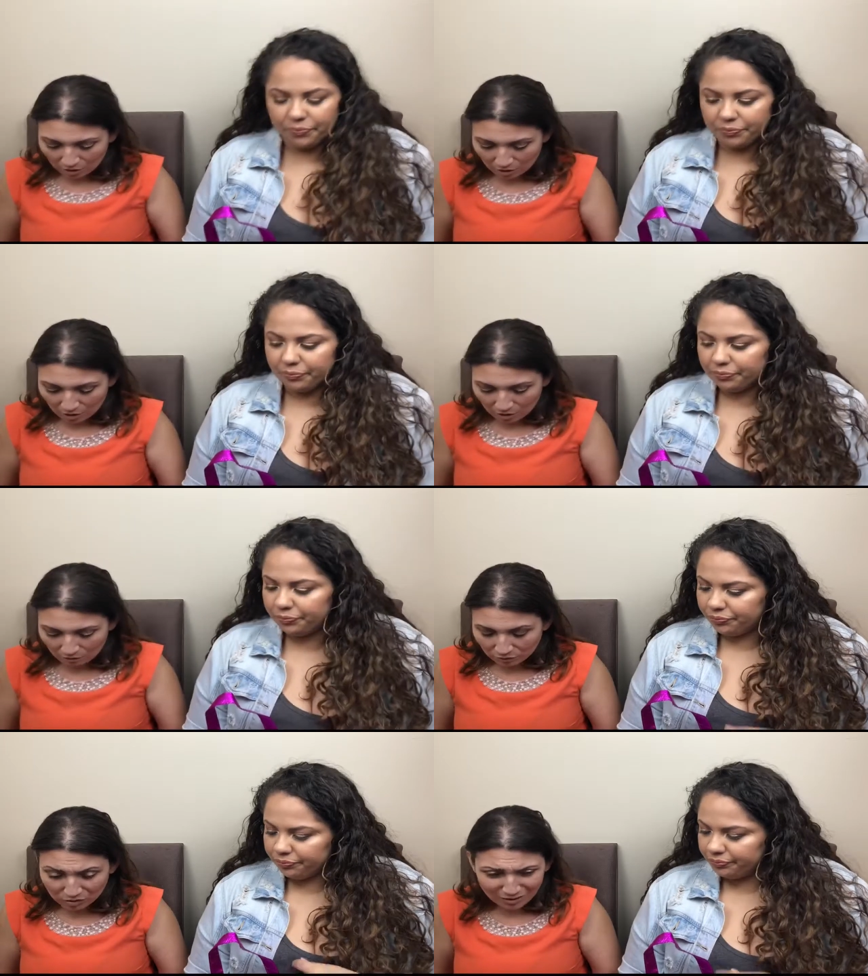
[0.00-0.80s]
Speaker 1: Um,
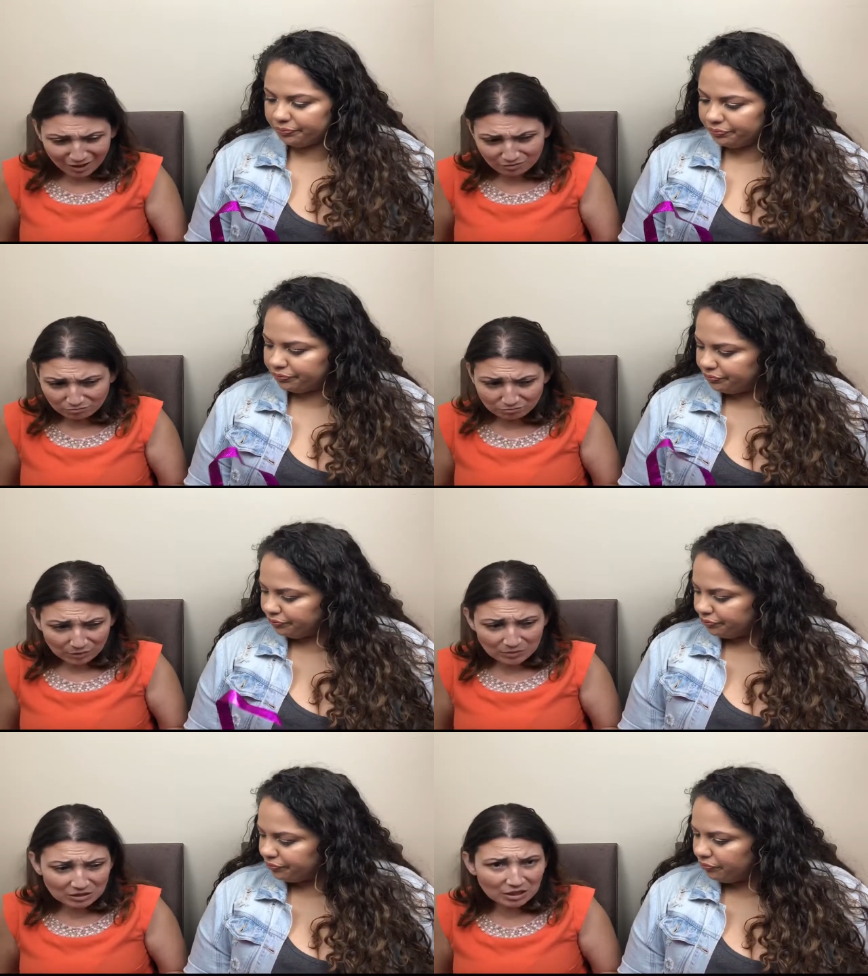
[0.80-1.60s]
so yeah, I
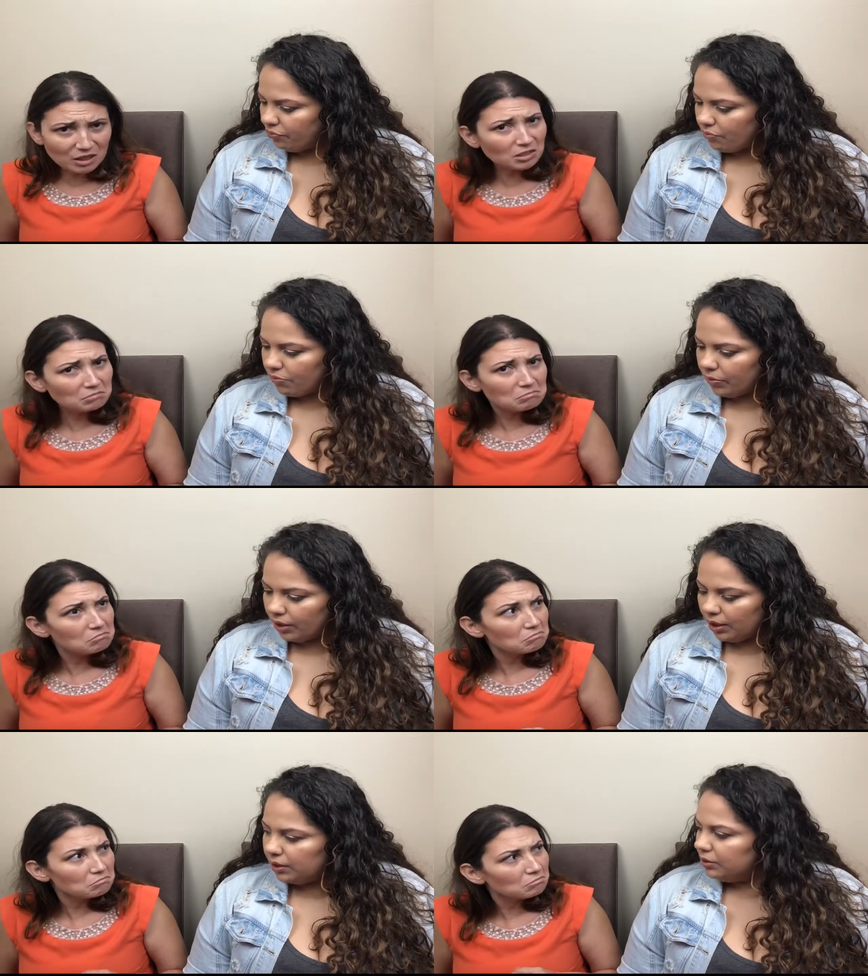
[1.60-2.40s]
mean nothing.
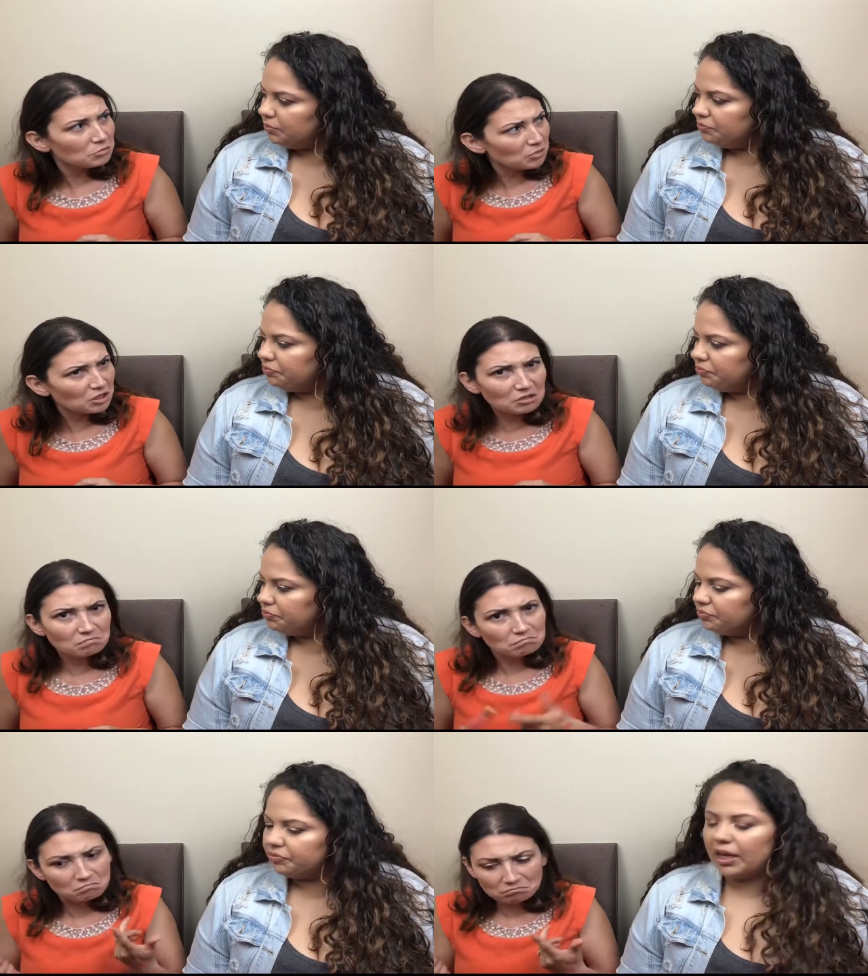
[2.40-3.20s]
It's pretty good.
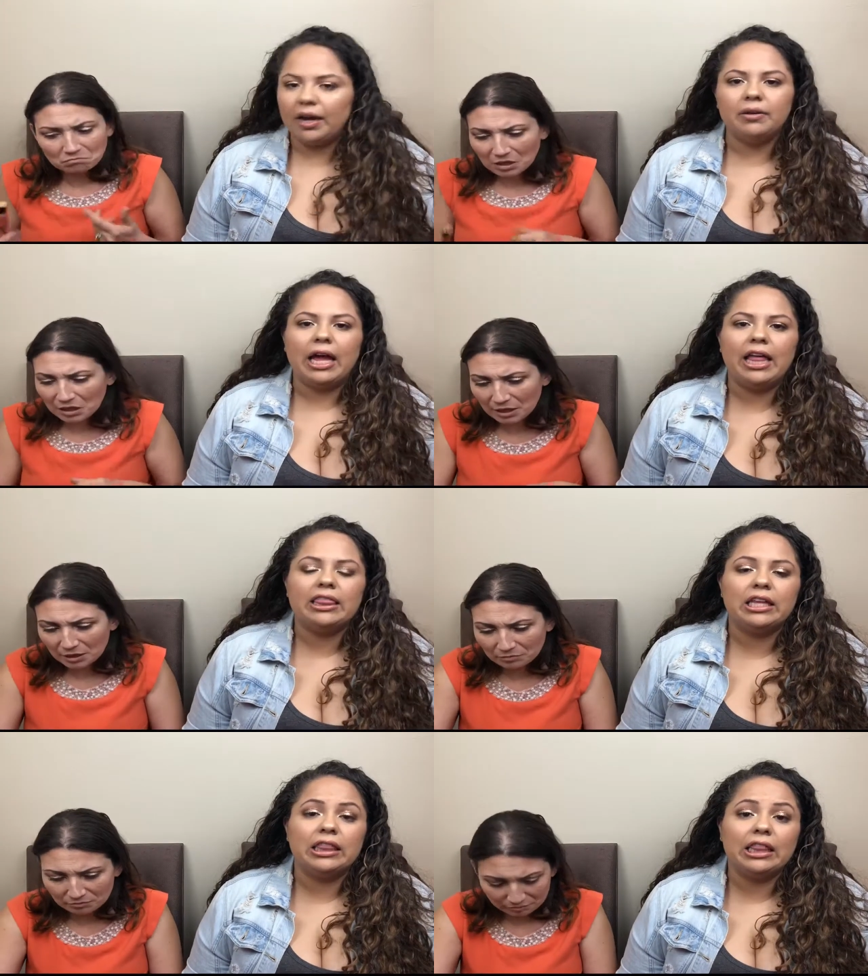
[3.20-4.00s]
Yeah. Like and it.
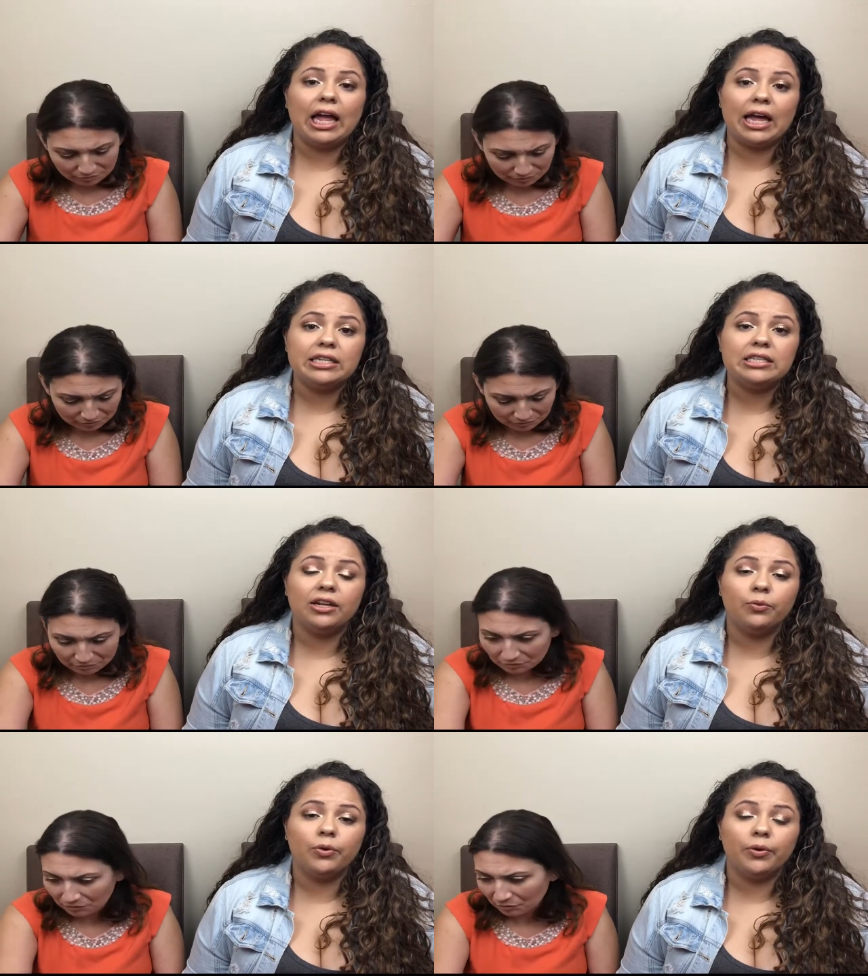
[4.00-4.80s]
the last thing
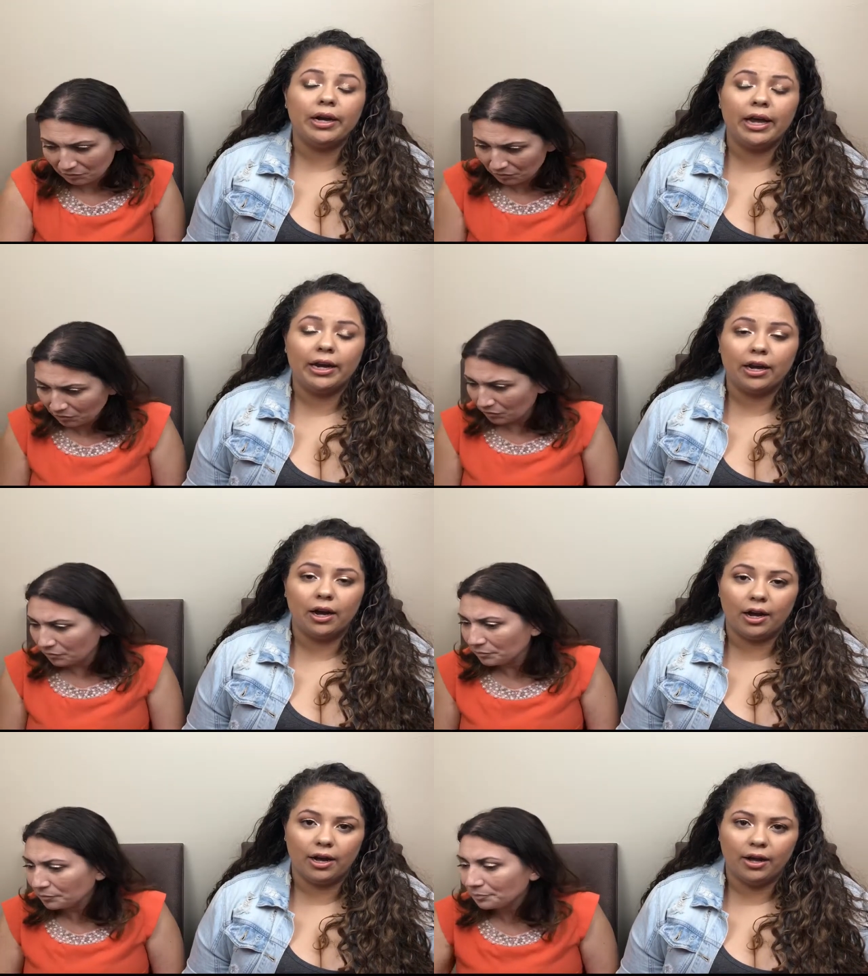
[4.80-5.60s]
we went ahead and
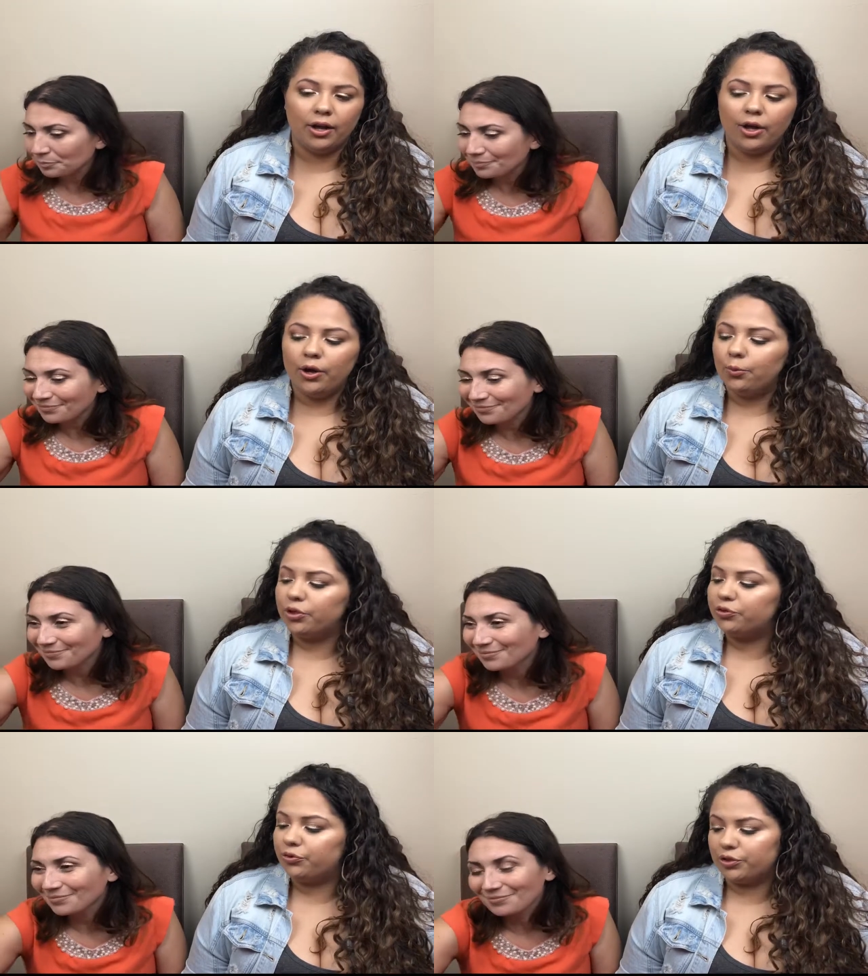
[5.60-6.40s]
got, which
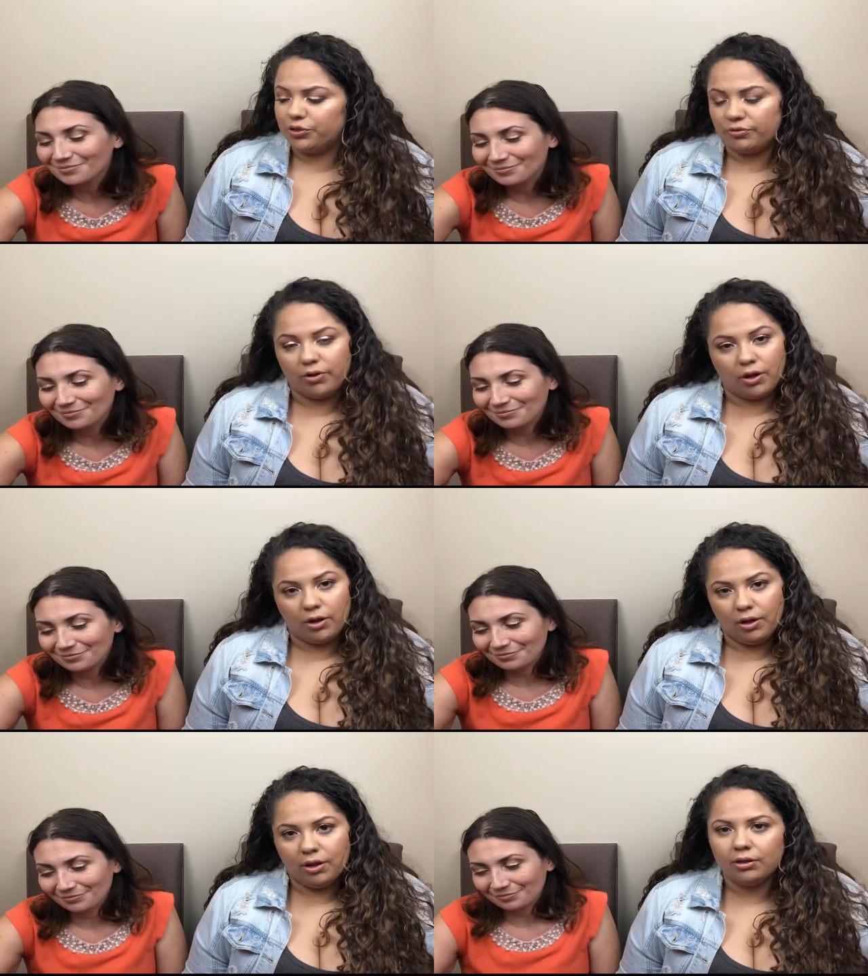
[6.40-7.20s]
first of all,
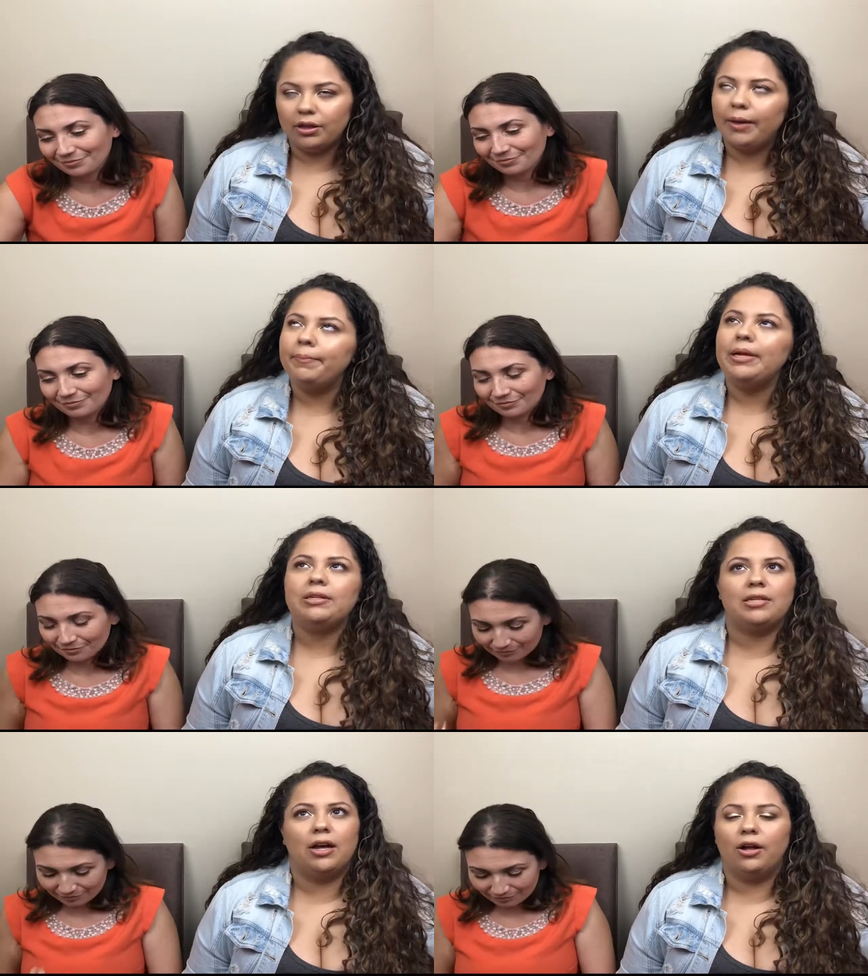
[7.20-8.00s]
let me
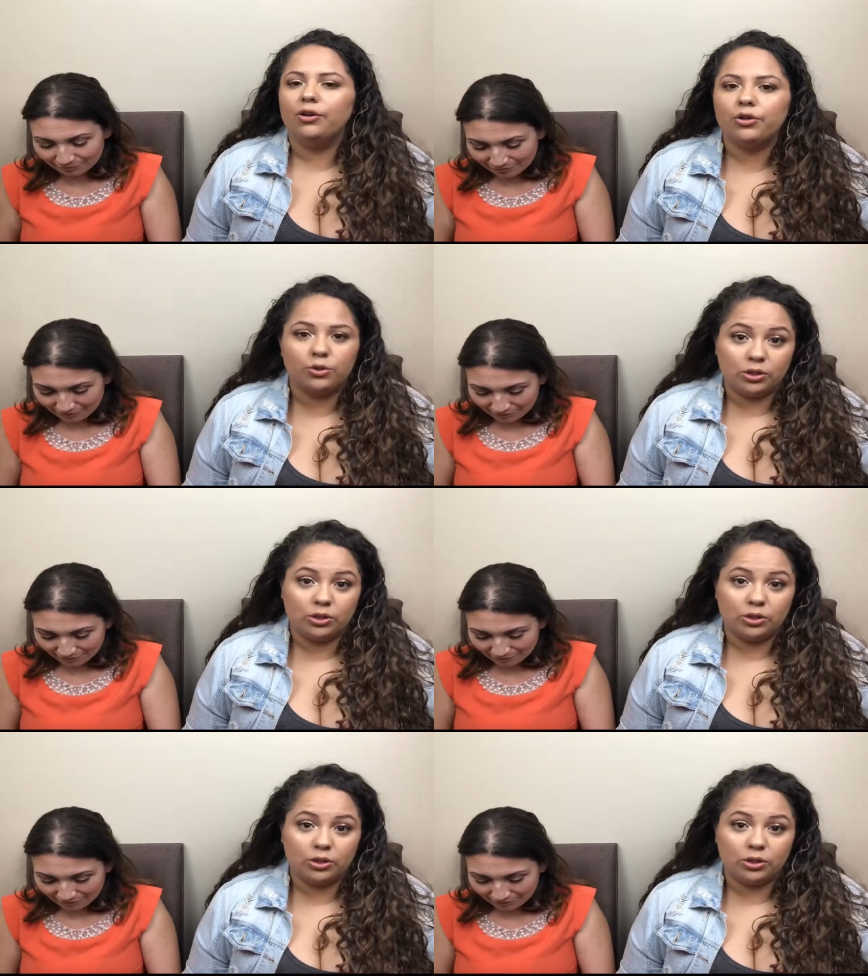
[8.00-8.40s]
tell you